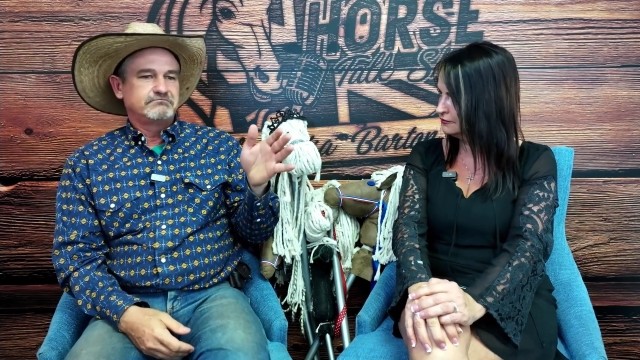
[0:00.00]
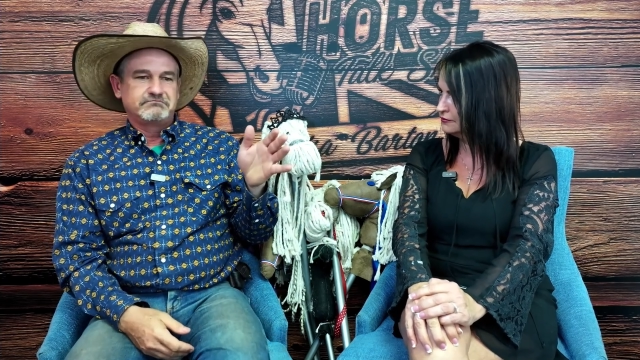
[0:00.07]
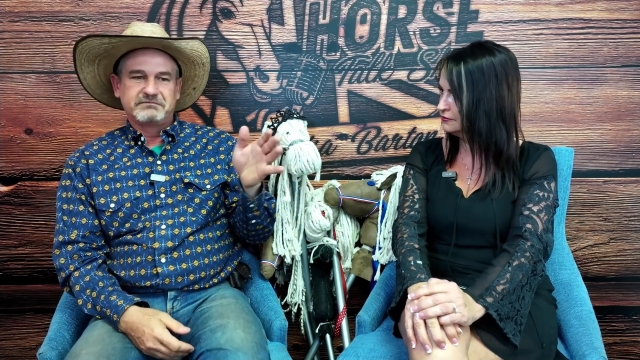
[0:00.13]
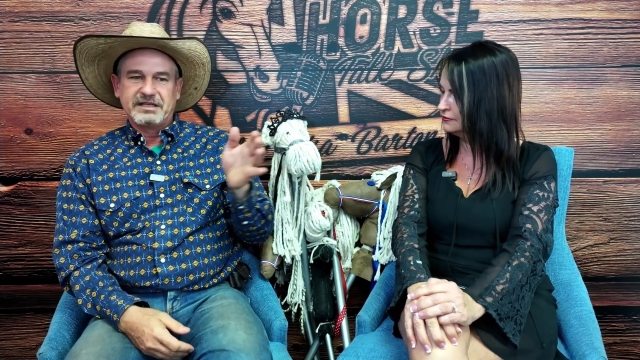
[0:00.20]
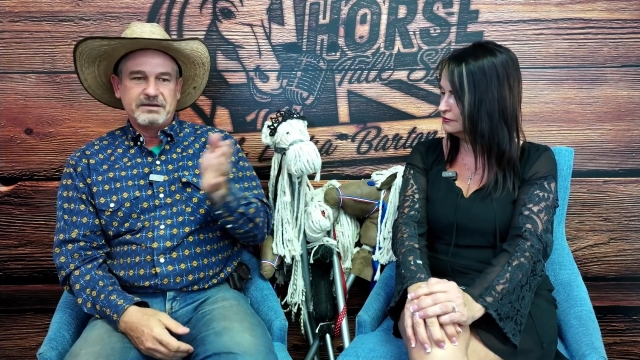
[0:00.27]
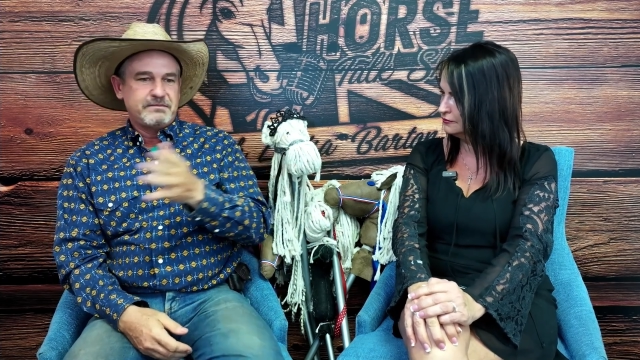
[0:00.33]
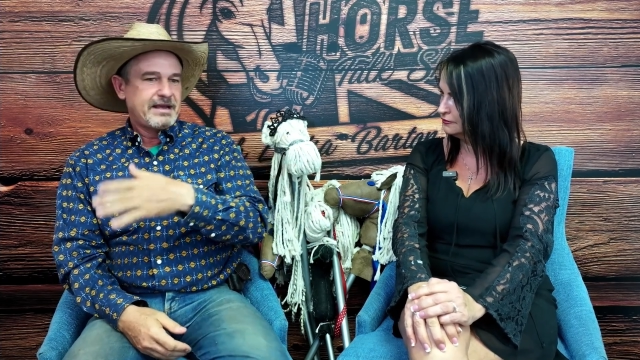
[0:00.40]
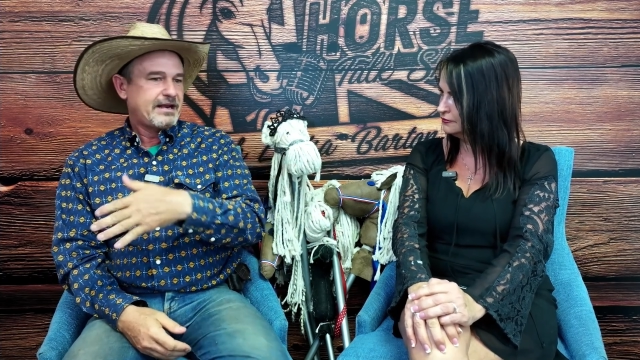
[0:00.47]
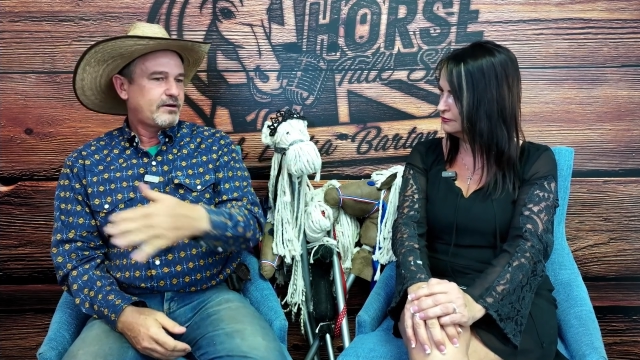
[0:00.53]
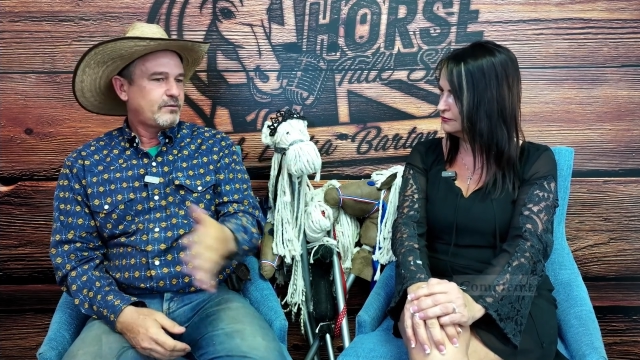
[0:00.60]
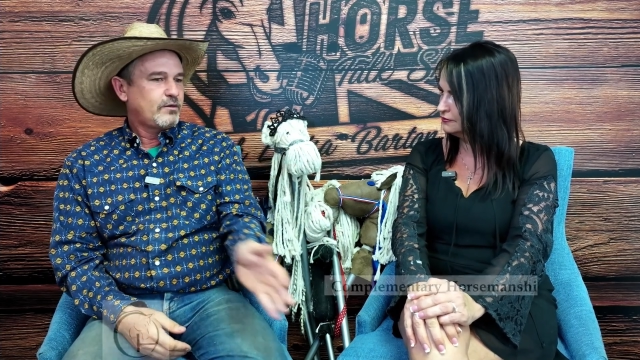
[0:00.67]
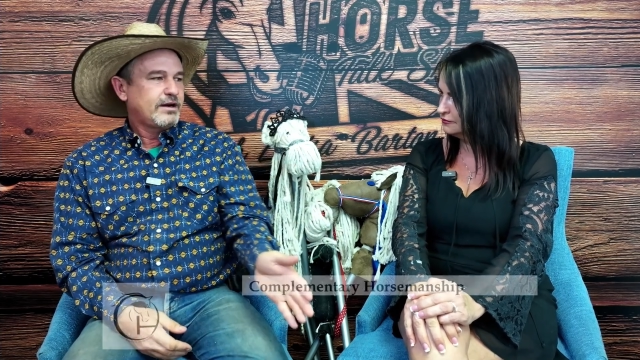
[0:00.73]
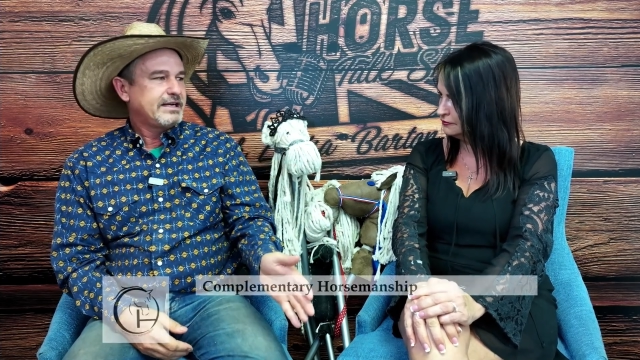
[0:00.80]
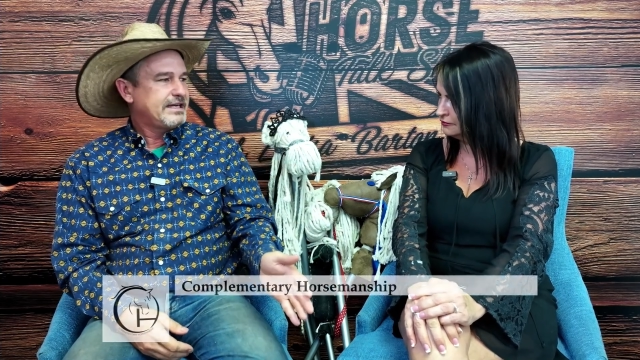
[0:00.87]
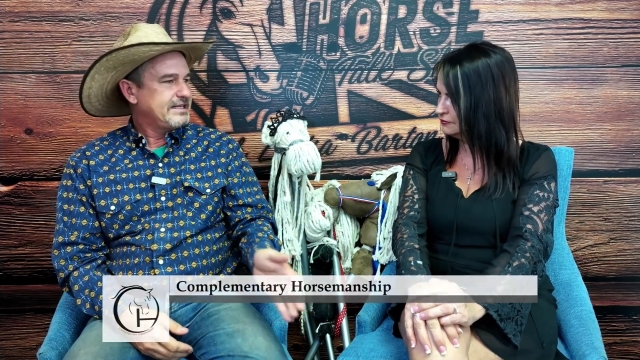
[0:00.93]
Doesn't matter
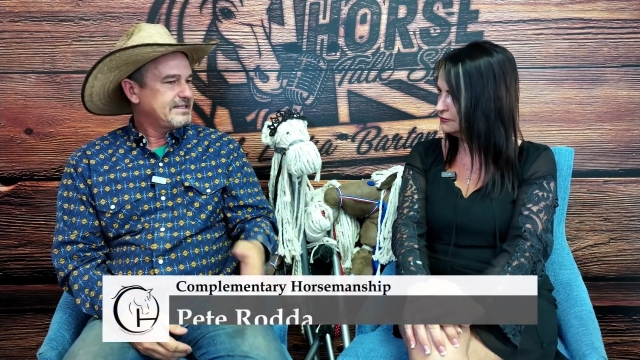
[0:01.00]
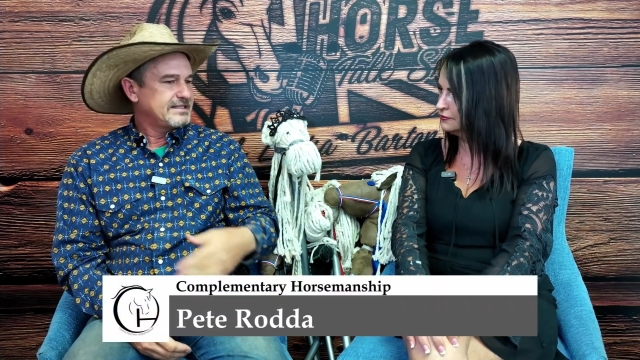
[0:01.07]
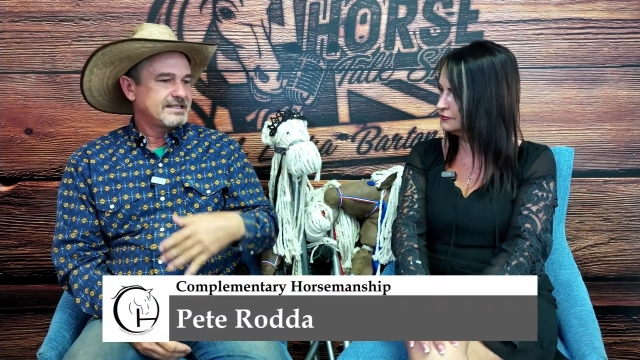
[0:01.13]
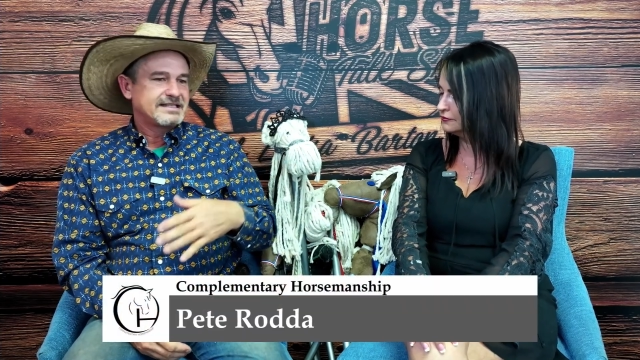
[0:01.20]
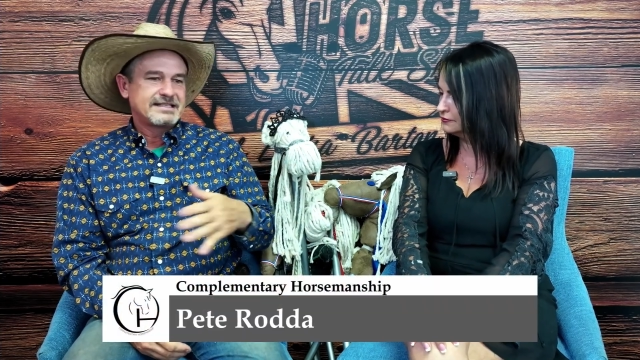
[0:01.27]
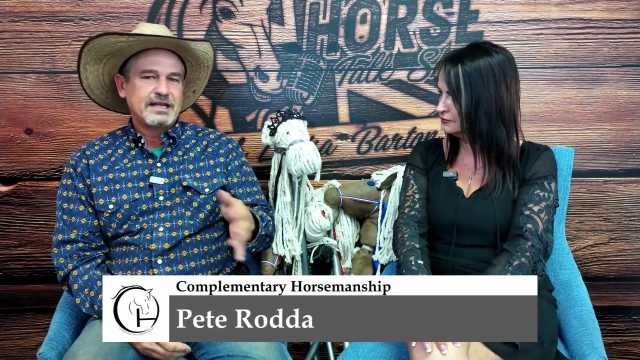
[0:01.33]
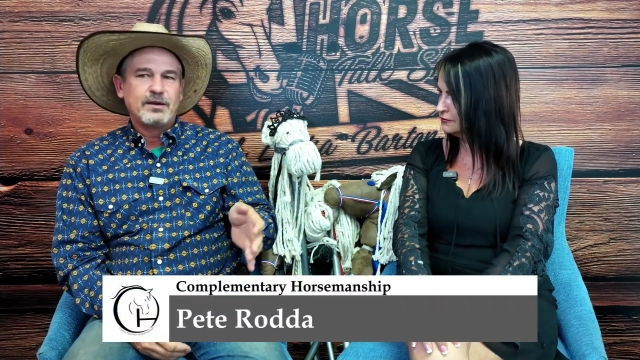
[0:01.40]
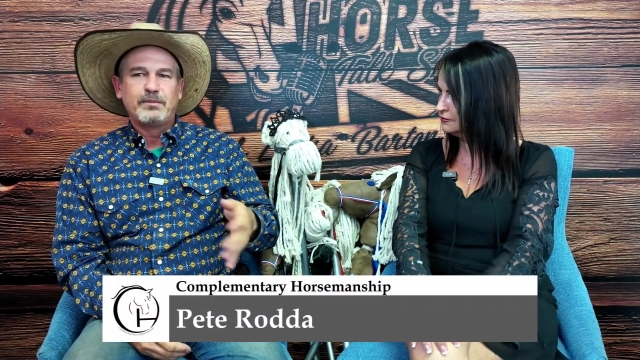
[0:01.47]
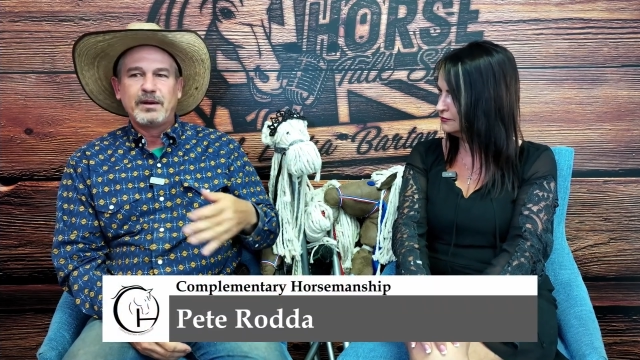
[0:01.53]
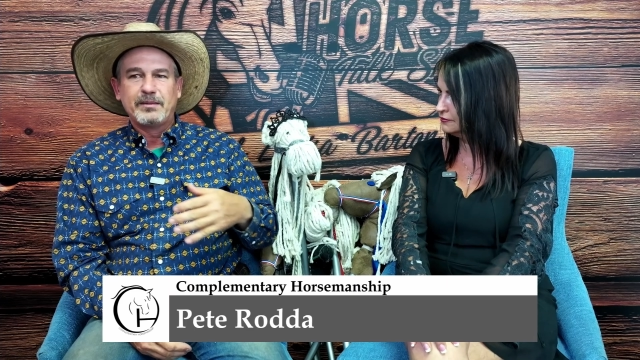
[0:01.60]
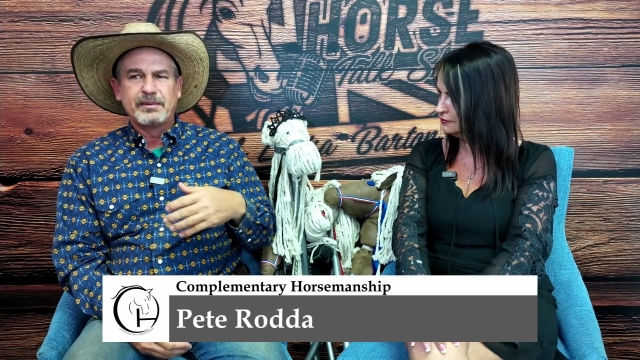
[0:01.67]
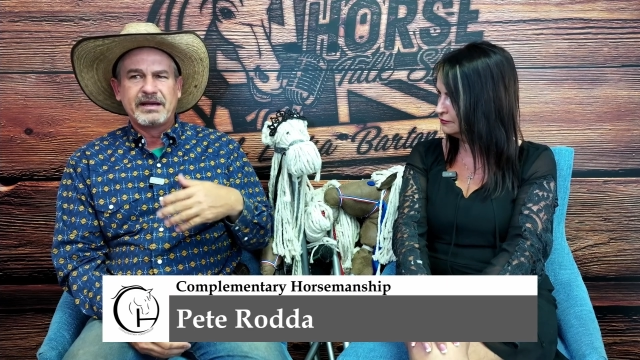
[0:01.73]
what it is, a step up.